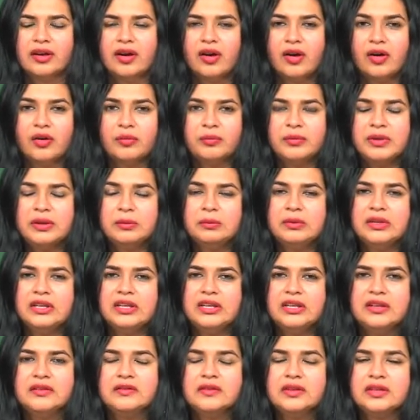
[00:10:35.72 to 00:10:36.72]
or maybe
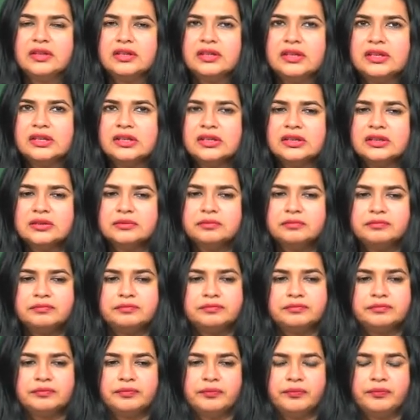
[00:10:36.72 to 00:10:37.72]
even
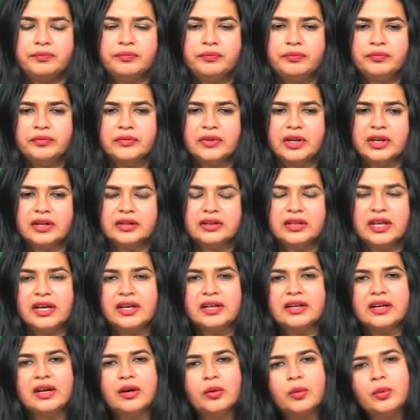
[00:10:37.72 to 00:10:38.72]

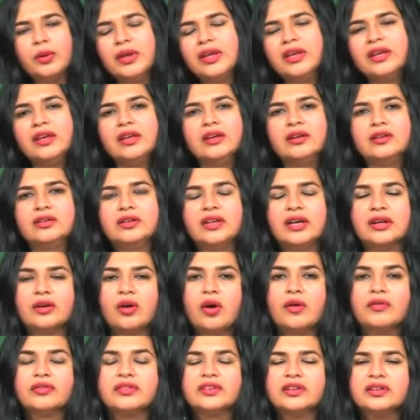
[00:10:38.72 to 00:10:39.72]
tear
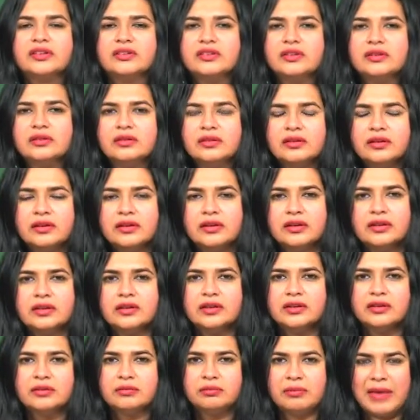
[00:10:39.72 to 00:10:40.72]
off certain
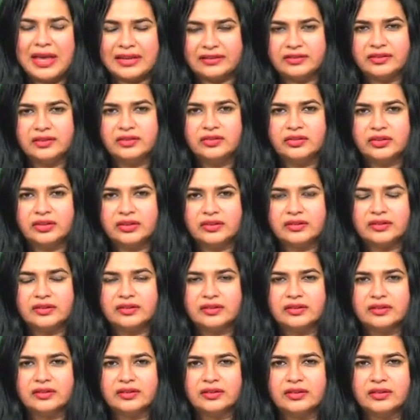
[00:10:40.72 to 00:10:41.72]

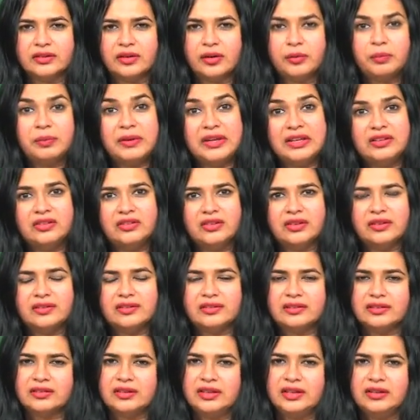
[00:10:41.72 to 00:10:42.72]
passages or
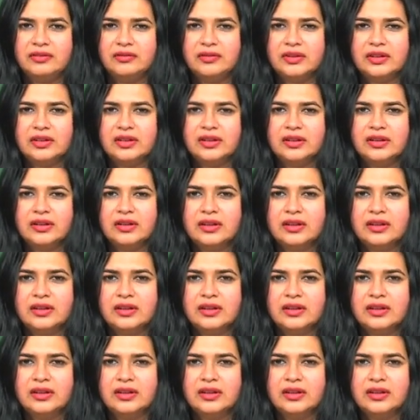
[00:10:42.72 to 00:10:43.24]
pages even.